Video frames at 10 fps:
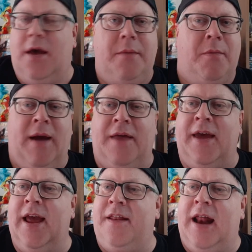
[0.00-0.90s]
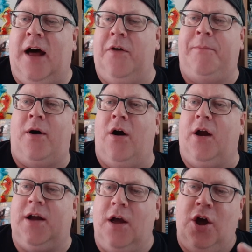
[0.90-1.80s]
But man, they hit it out of the
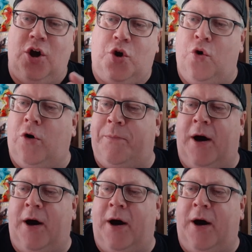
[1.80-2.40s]
park. Cool